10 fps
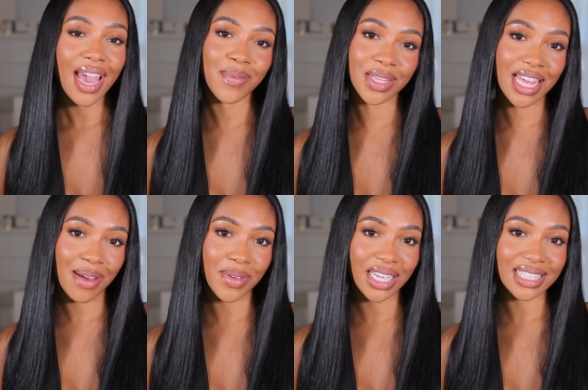And with
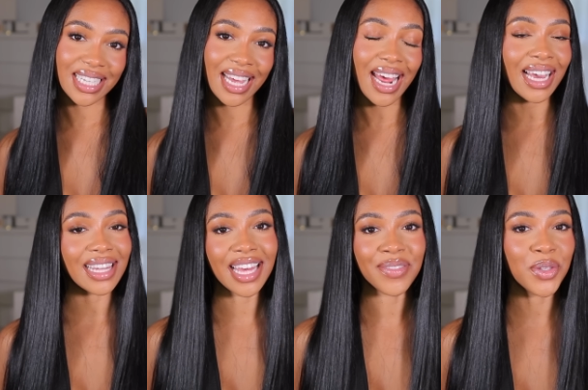that being said, I
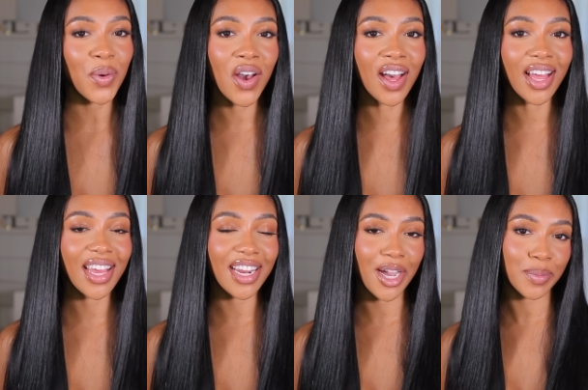love you all
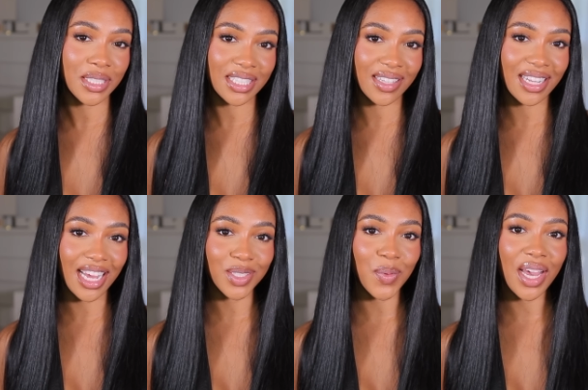and I hope to see you in the
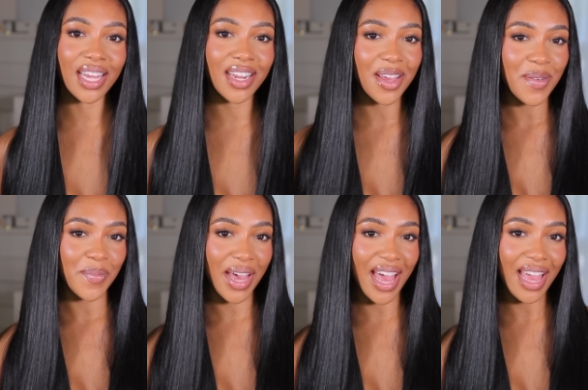next one.
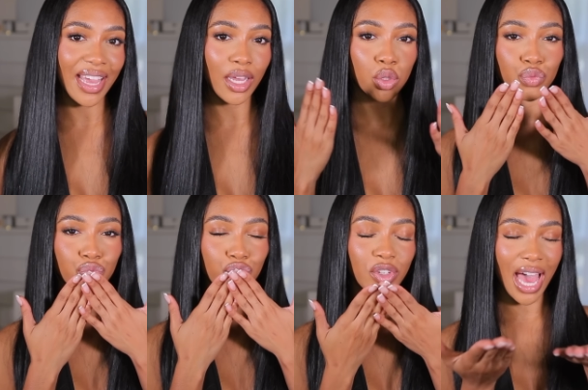Bye.
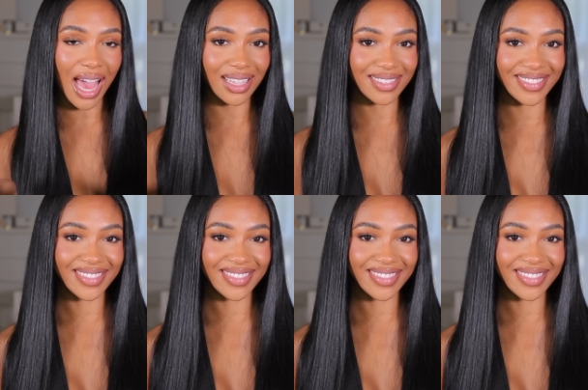Mwah.